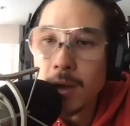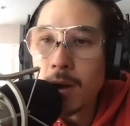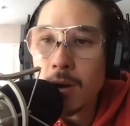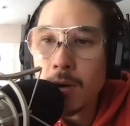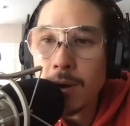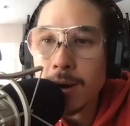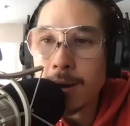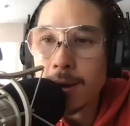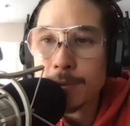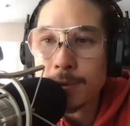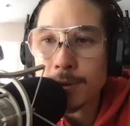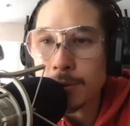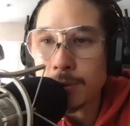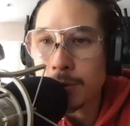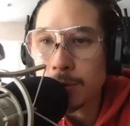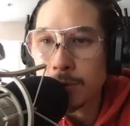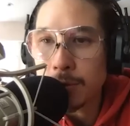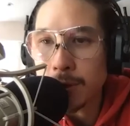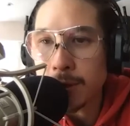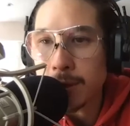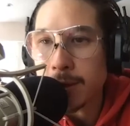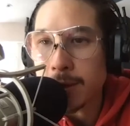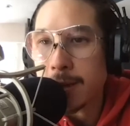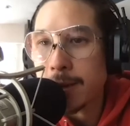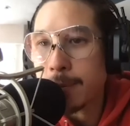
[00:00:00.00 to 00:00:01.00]
Oh,
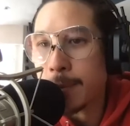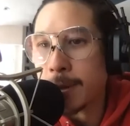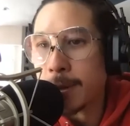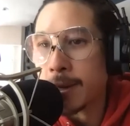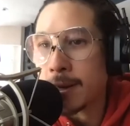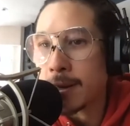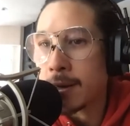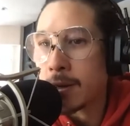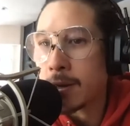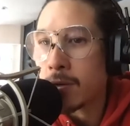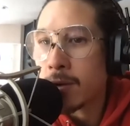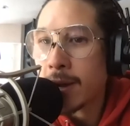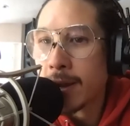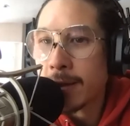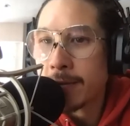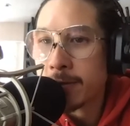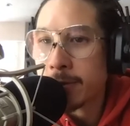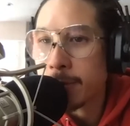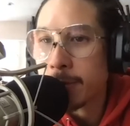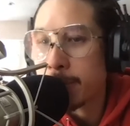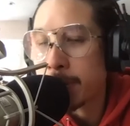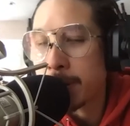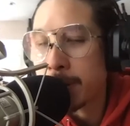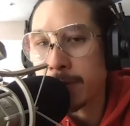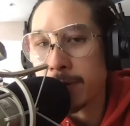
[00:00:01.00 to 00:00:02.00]
absolutely. I mean, you have
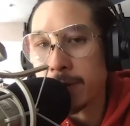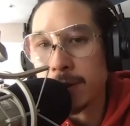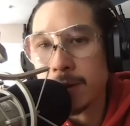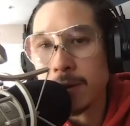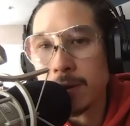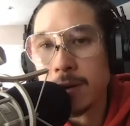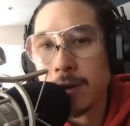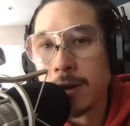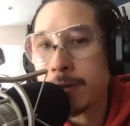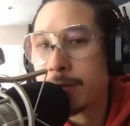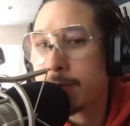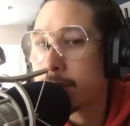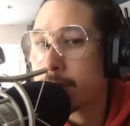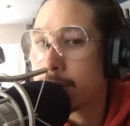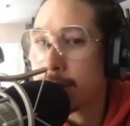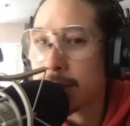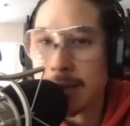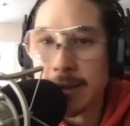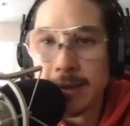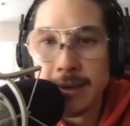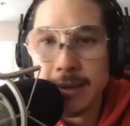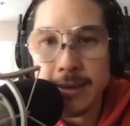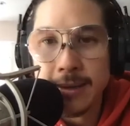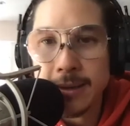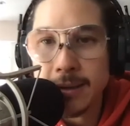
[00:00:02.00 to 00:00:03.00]
to pivot, you have
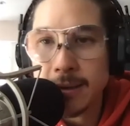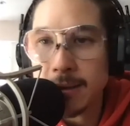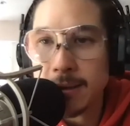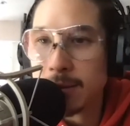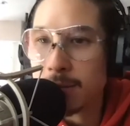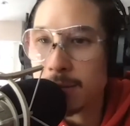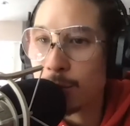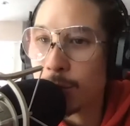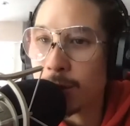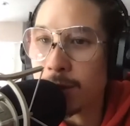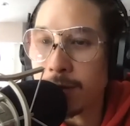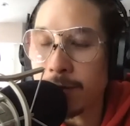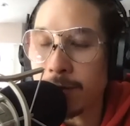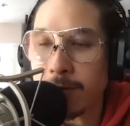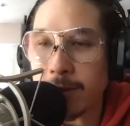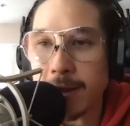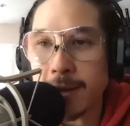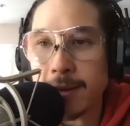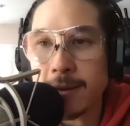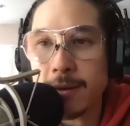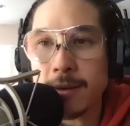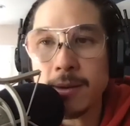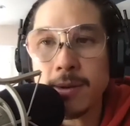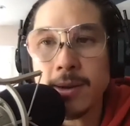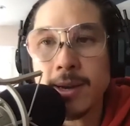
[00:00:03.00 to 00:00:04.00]
to
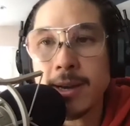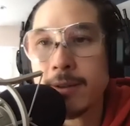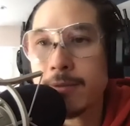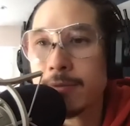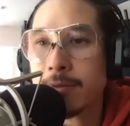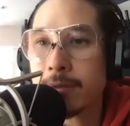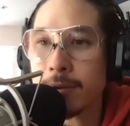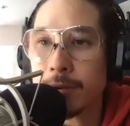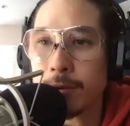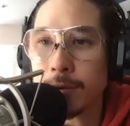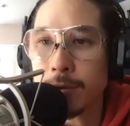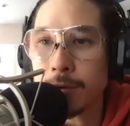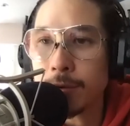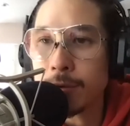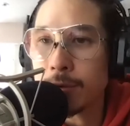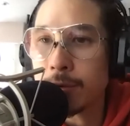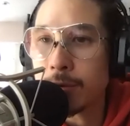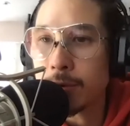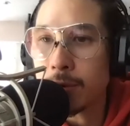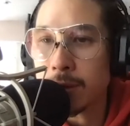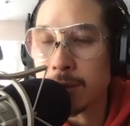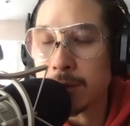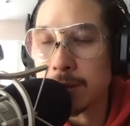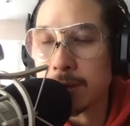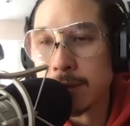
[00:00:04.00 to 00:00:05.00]
reinvent, you have to
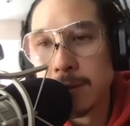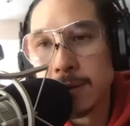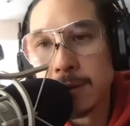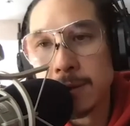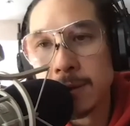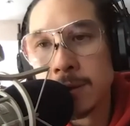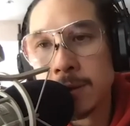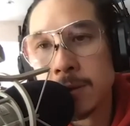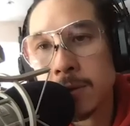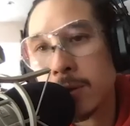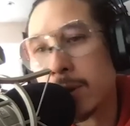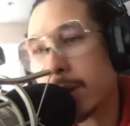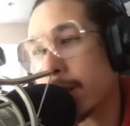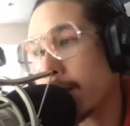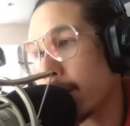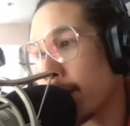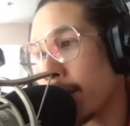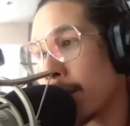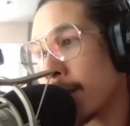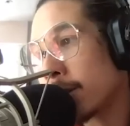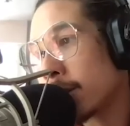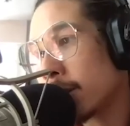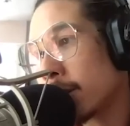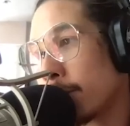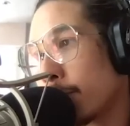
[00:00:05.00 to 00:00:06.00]
do all these things. So it,
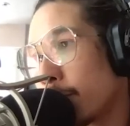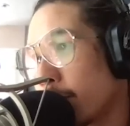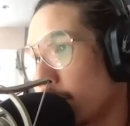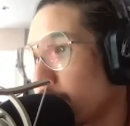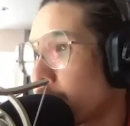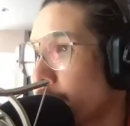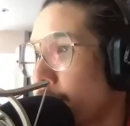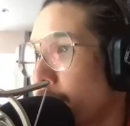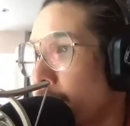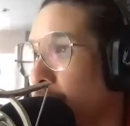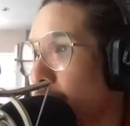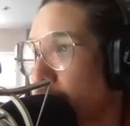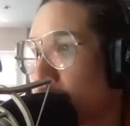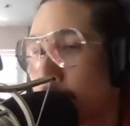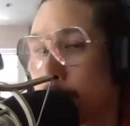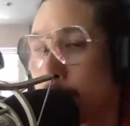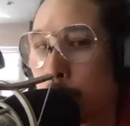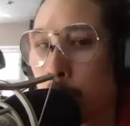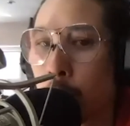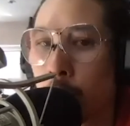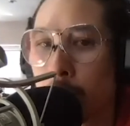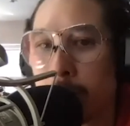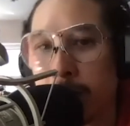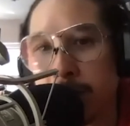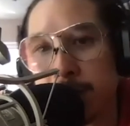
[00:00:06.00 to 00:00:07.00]
it actually pushed me to
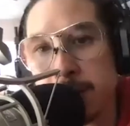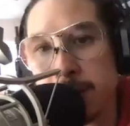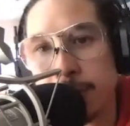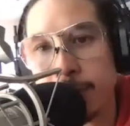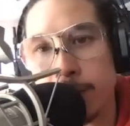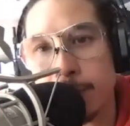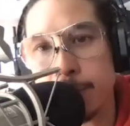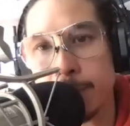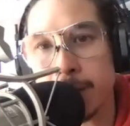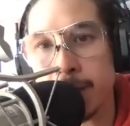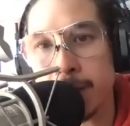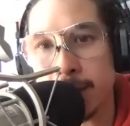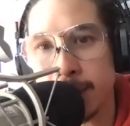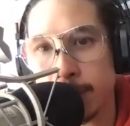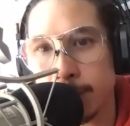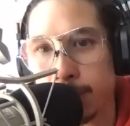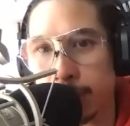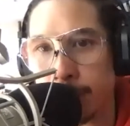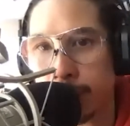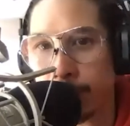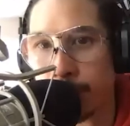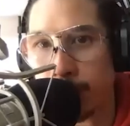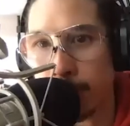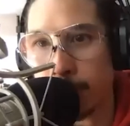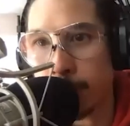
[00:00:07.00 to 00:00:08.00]
explore these different
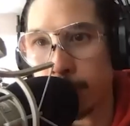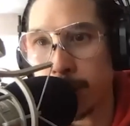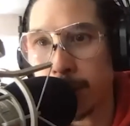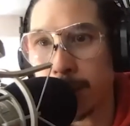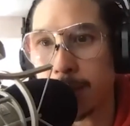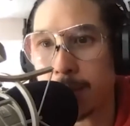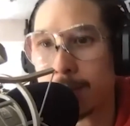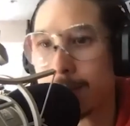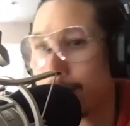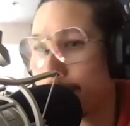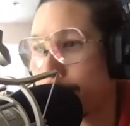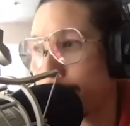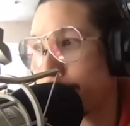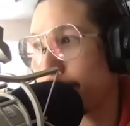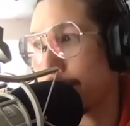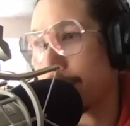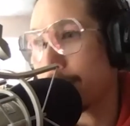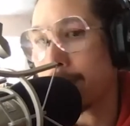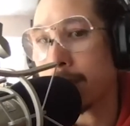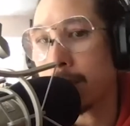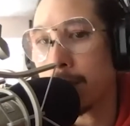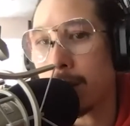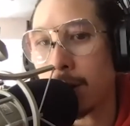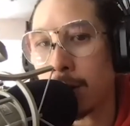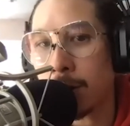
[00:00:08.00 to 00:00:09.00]
mediums from mm. like
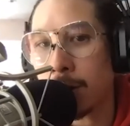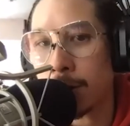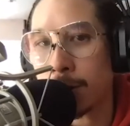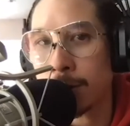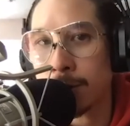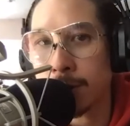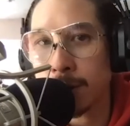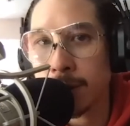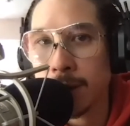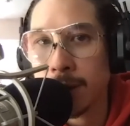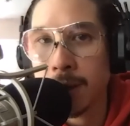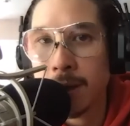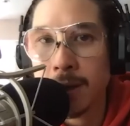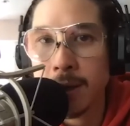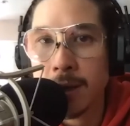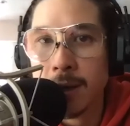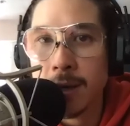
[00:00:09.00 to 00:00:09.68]
making art,